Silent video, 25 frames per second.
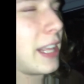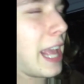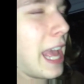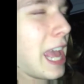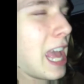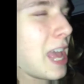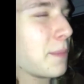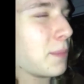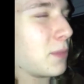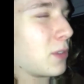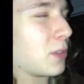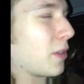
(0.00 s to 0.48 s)
is the
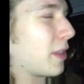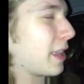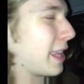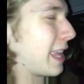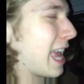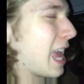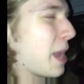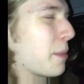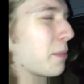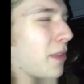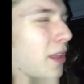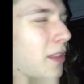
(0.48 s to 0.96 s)
game, so
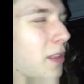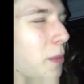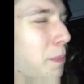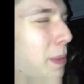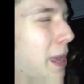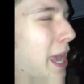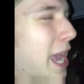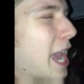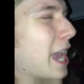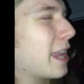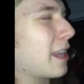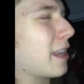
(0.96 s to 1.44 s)
the game without
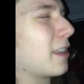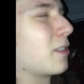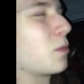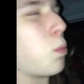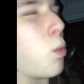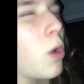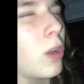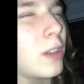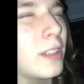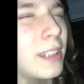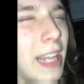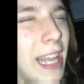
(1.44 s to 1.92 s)
the pain
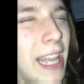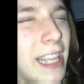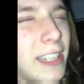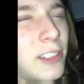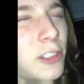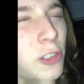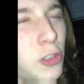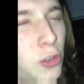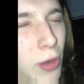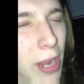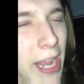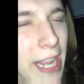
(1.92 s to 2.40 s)
is one
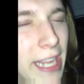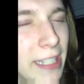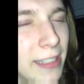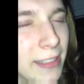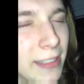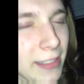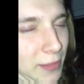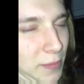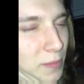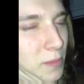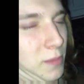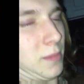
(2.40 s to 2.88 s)
day
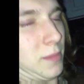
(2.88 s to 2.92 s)
straight.